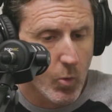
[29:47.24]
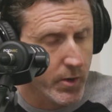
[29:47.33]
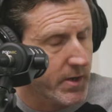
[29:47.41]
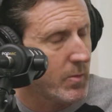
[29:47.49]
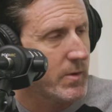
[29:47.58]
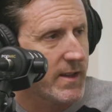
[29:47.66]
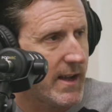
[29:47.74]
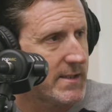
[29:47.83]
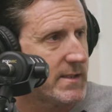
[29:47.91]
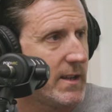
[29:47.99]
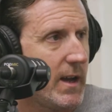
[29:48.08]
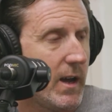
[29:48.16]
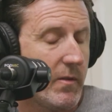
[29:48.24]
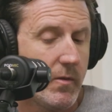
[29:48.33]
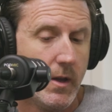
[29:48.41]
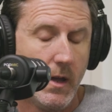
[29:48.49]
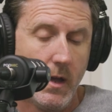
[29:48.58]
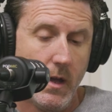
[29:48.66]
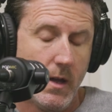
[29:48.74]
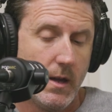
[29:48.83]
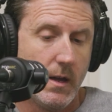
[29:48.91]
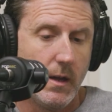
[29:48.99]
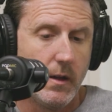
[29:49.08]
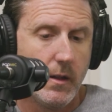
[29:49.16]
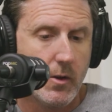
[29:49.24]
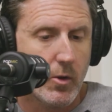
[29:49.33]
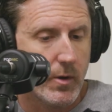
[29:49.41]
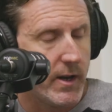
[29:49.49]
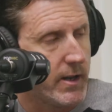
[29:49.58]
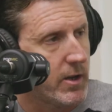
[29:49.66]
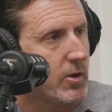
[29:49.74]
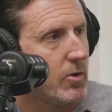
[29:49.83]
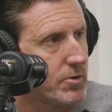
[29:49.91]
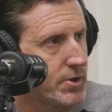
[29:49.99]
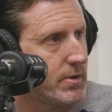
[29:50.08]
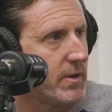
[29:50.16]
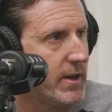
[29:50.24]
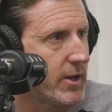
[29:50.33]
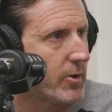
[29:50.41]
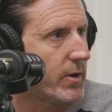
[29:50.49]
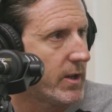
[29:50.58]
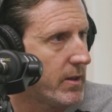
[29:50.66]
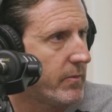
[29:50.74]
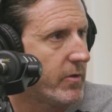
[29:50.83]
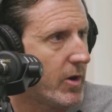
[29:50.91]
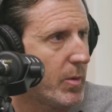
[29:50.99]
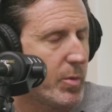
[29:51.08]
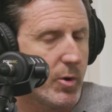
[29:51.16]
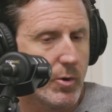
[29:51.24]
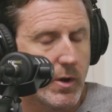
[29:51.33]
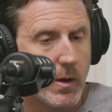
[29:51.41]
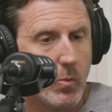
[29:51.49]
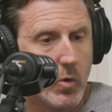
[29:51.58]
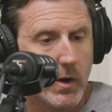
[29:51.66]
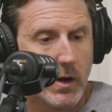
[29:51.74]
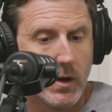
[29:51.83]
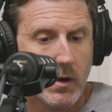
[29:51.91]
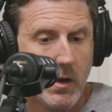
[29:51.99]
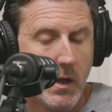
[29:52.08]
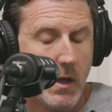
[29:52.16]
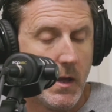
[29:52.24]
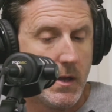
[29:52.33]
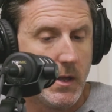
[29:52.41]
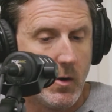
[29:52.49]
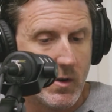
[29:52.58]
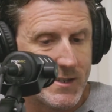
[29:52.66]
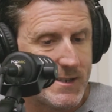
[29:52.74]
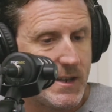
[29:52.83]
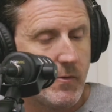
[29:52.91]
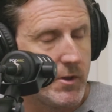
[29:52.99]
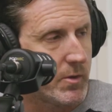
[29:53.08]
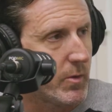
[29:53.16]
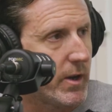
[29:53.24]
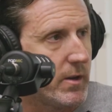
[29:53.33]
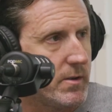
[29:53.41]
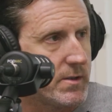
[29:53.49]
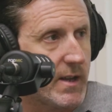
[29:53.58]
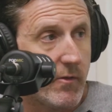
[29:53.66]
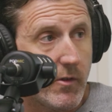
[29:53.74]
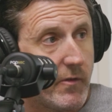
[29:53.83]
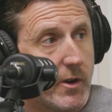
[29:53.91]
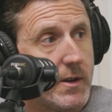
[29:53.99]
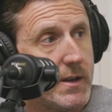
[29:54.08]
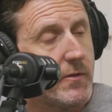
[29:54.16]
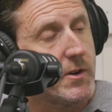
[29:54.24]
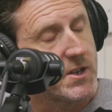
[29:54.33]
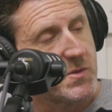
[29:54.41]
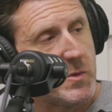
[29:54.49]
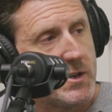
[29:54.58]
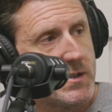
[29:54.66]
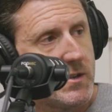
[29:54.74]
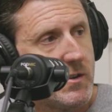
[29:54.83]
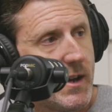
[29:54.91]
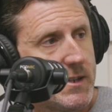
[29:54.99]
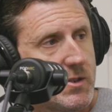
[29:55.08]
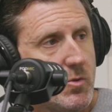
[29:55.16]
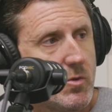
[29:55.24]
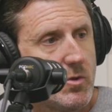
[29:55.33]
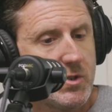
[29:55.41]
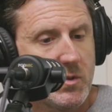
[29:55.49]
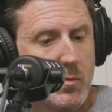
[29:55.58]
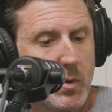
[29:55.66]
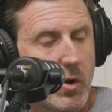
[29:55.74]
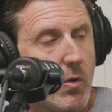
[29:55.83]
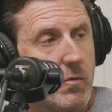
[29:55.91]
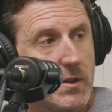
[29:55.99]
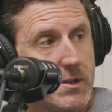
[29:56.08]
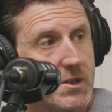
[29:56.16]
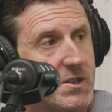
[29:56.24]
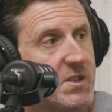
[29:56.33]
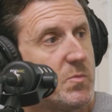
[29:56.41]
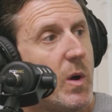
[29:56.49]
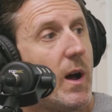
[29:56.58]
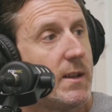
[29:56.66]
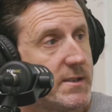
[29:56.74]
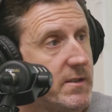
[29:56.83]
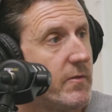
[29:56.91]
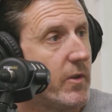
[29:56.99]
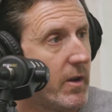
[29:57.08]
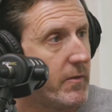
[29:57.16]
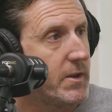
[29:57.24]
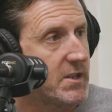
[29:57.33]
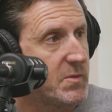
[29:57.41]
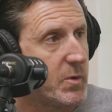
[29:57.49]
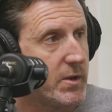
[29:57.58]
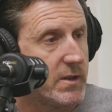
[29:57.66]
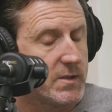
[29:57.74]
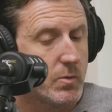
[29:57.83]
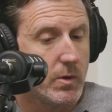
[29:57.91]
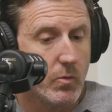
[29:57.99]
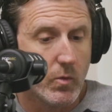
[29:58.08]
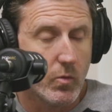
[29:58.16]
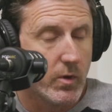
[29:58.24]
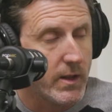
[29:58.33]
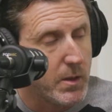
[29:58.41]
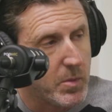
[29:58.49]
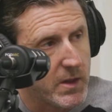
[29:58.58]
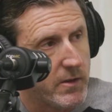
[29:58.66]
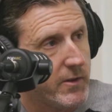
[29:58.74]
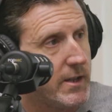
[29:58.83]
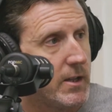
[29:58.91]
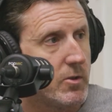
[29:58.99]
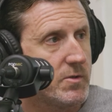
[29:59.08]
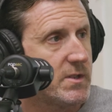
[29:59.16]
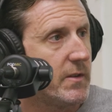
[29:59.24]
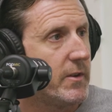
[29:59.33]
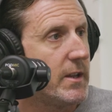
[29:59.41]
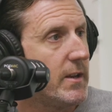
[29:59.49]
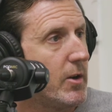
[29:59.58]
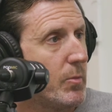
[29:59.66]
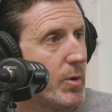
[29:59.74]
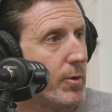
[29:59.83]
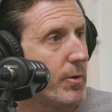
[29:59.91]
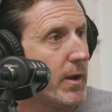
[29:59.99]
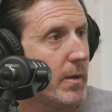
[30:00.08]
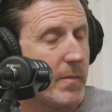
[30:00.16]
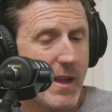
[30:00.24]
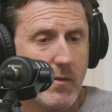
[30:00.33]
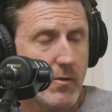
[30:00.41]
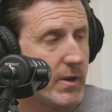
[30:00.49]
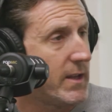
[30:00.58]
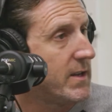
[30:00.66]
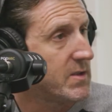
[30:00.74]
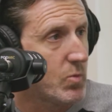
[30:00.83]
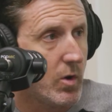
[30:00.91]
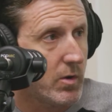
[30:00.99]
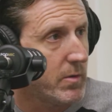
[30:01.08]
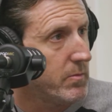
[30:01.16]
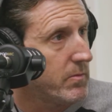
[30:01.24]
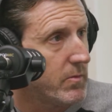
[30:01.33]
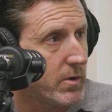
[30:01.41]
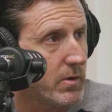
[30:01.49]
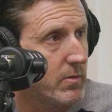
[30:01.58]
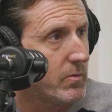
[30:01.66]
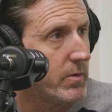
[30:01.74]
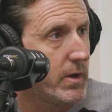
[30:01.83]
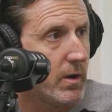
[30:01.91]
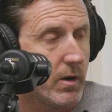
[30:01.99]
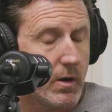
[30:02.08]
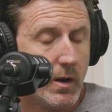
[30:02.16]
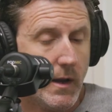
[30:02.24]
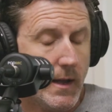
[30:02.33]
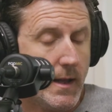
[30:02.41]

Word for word: working with that staff, creating a culture and a curriculum for our program where our 7th graders have a very different experience than our high schoolers, but hopefully just as positive of an experience. We really believe in inclusivity in our program. Every kid is welcome. We are